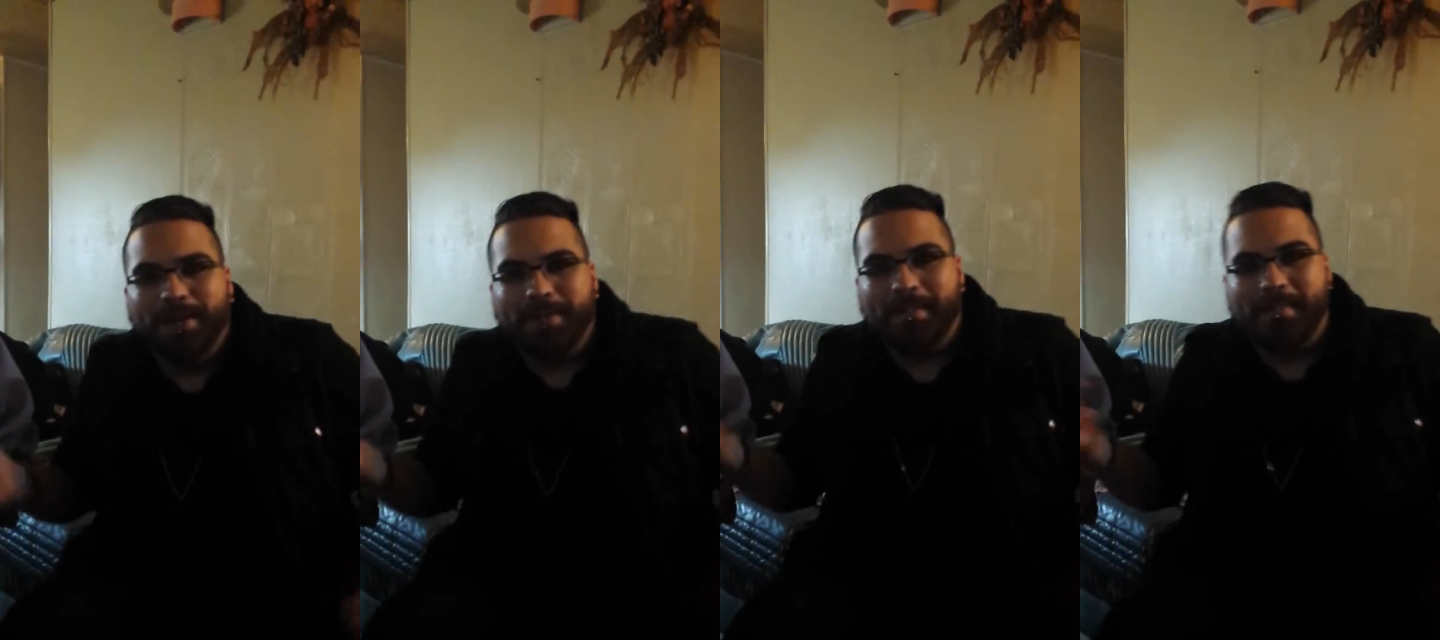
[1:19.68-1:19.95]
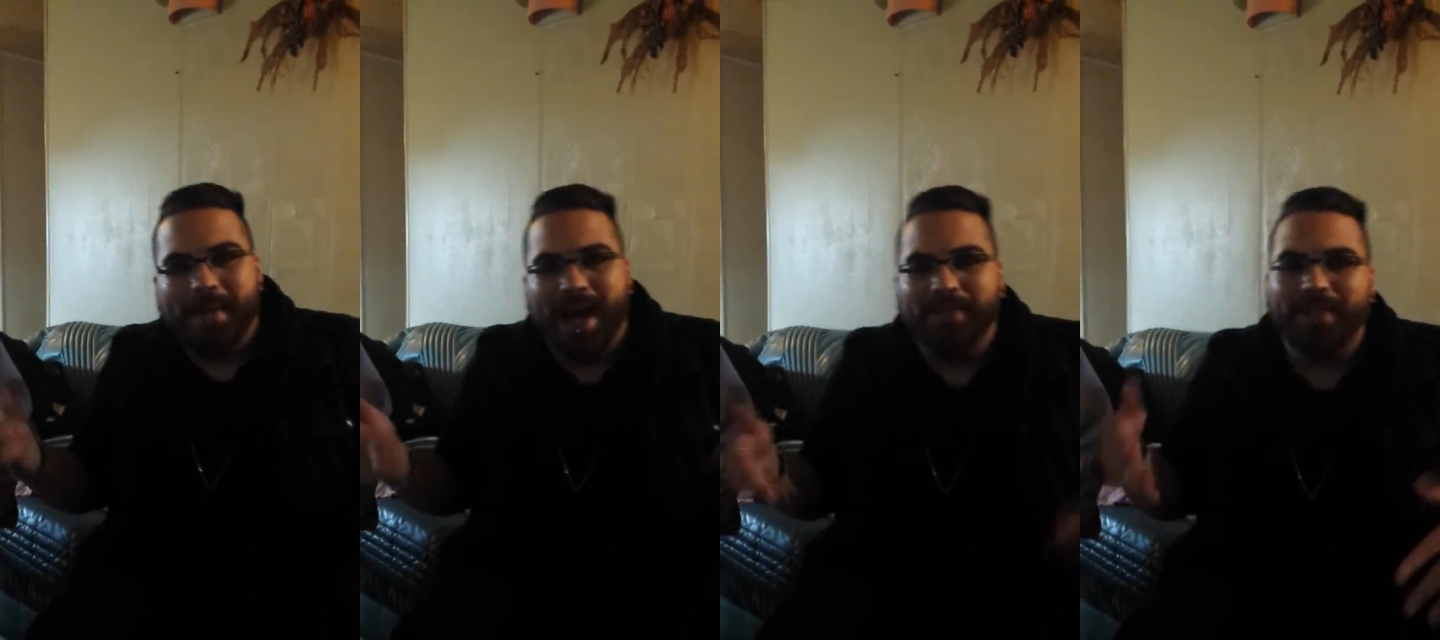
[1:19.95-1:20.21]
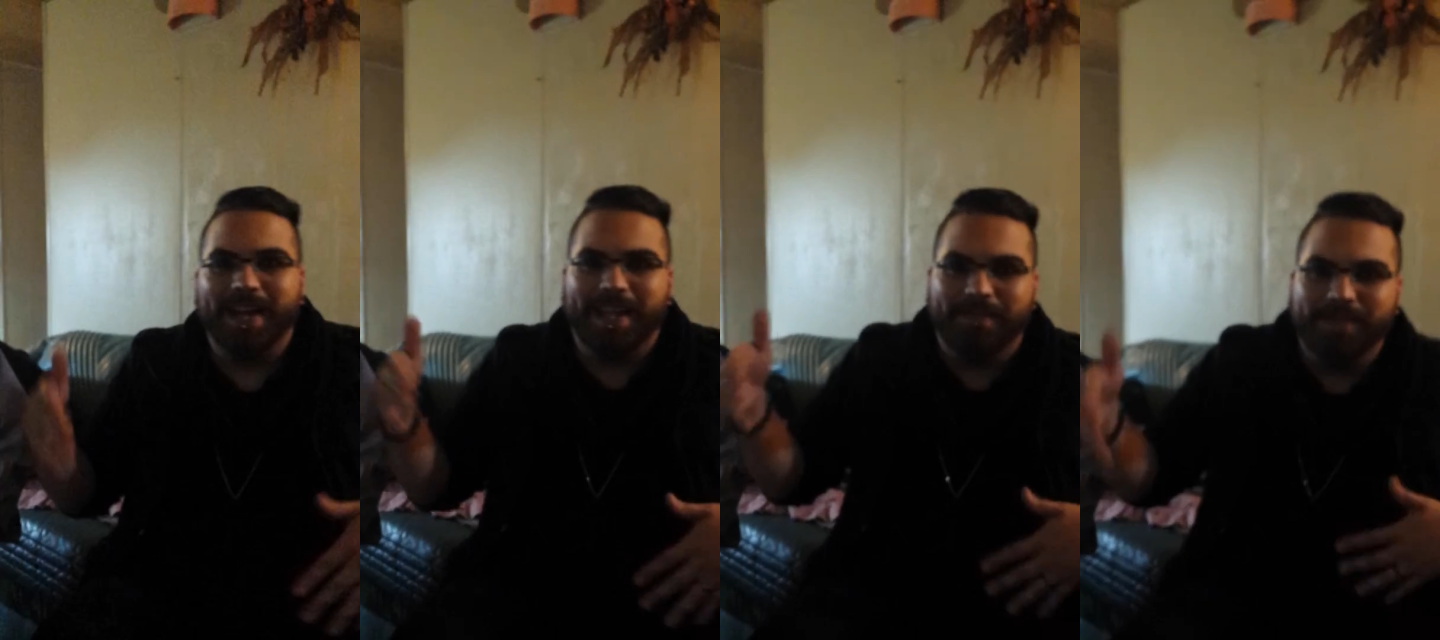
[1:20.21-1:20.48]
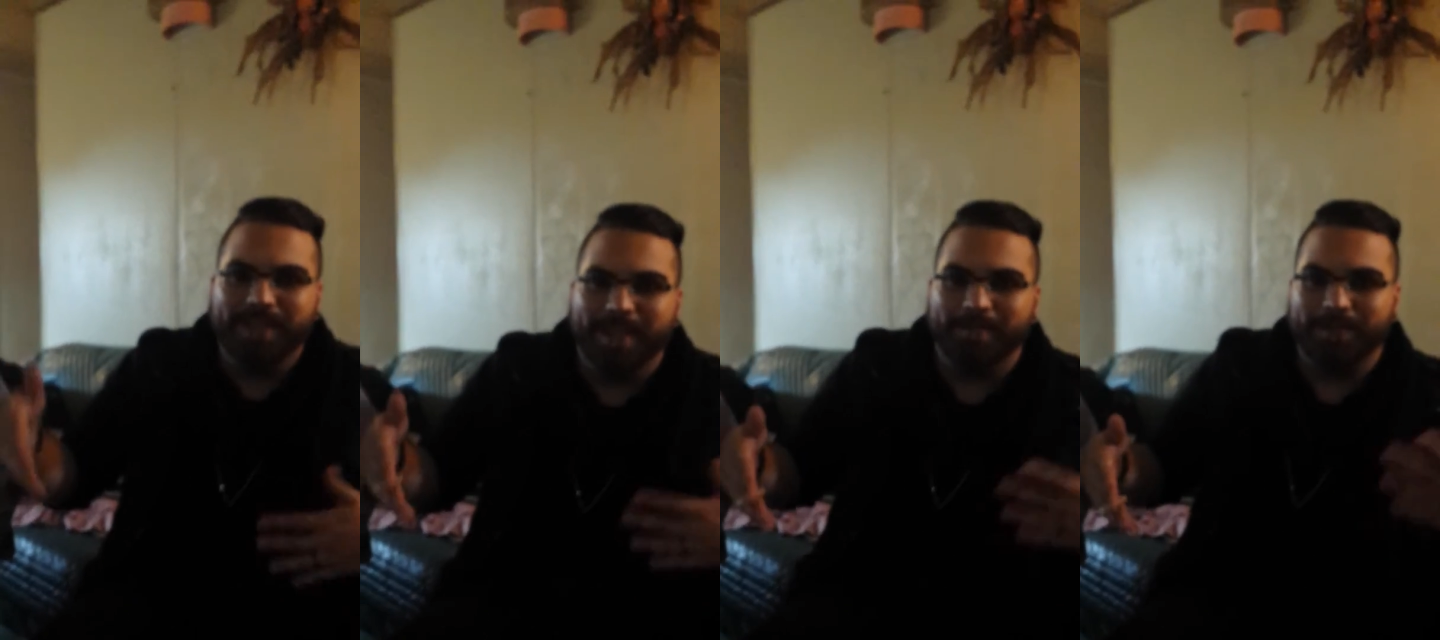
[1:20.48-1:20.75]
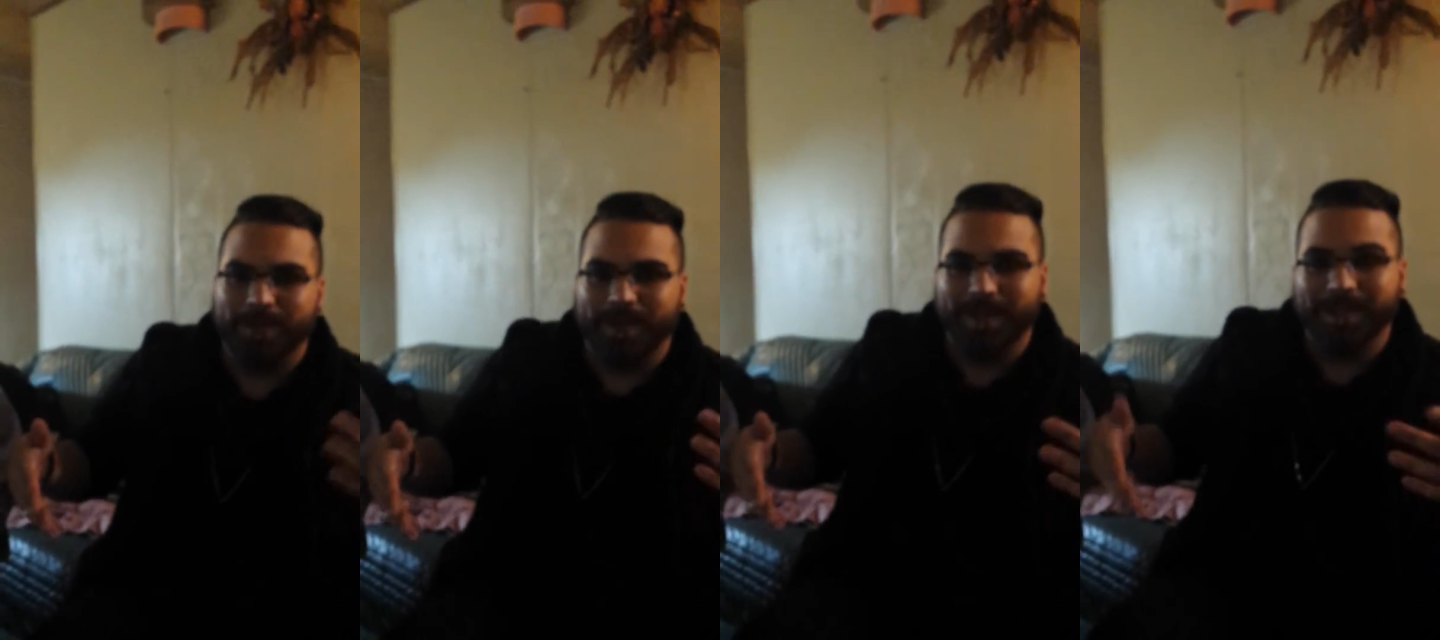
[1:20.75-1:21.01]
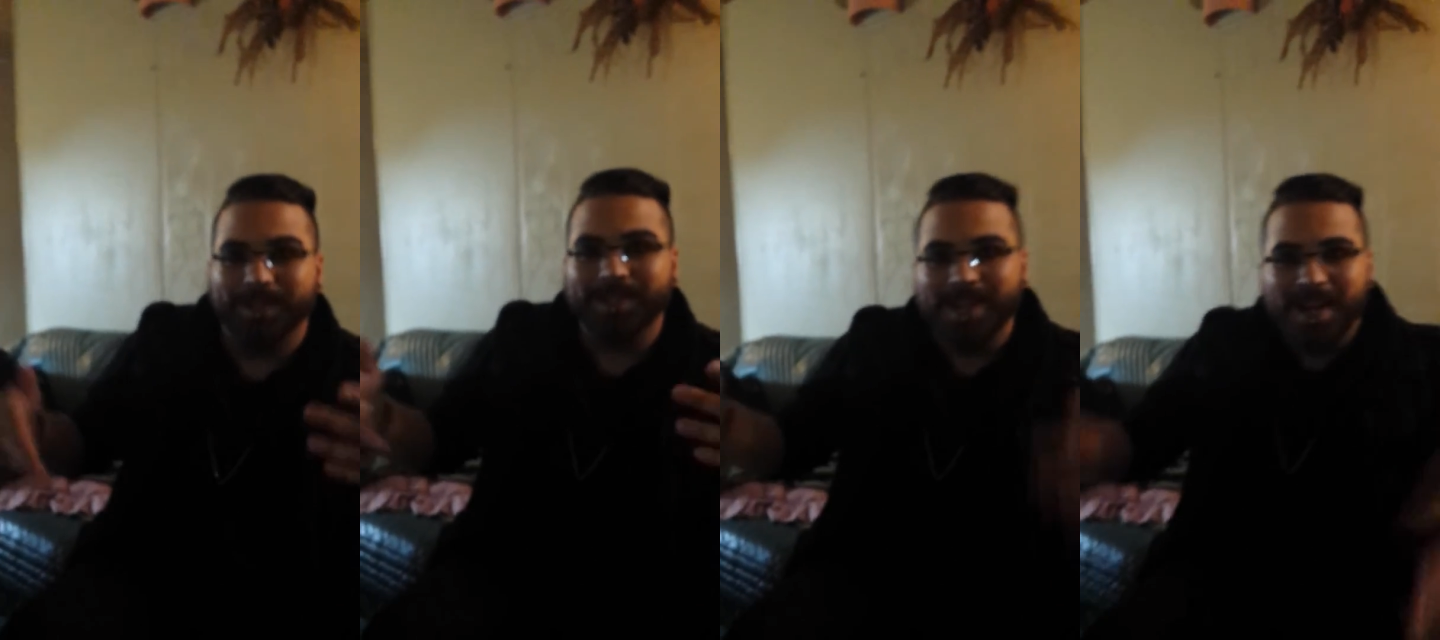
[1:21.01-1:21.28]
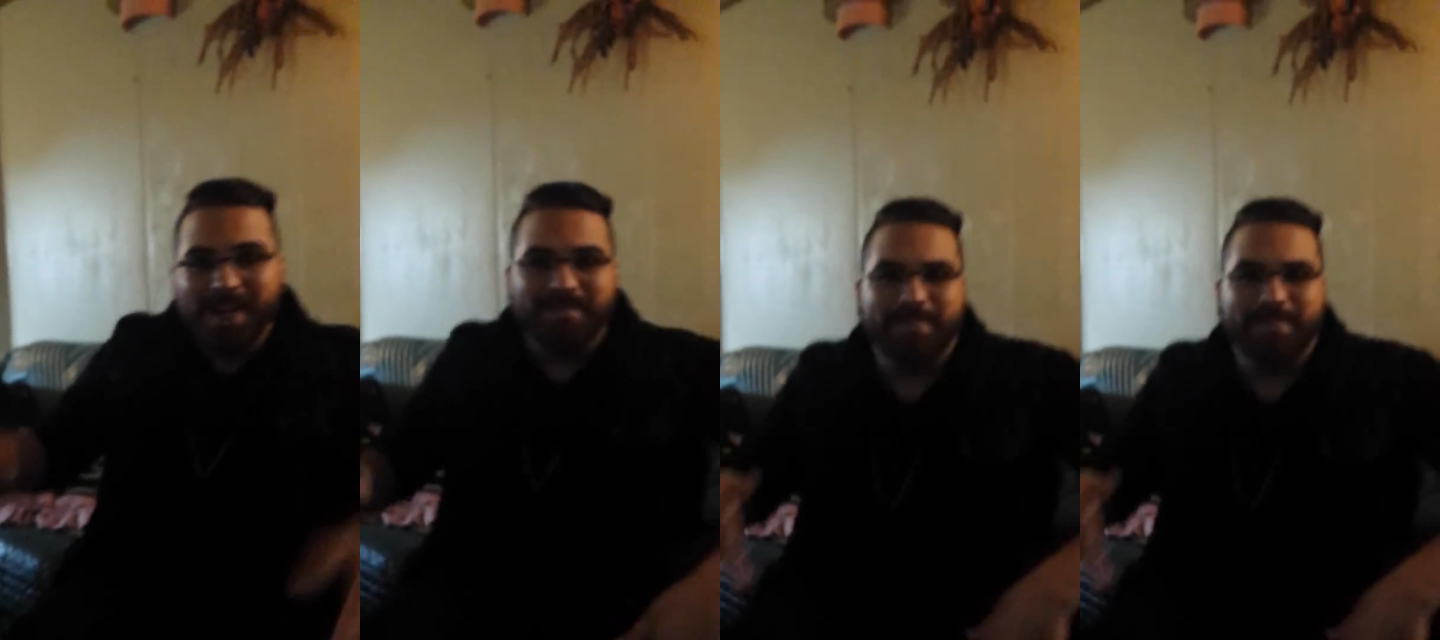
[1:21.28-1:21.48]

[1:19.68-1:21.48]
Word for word: Put them my mouth. I give you them thrills.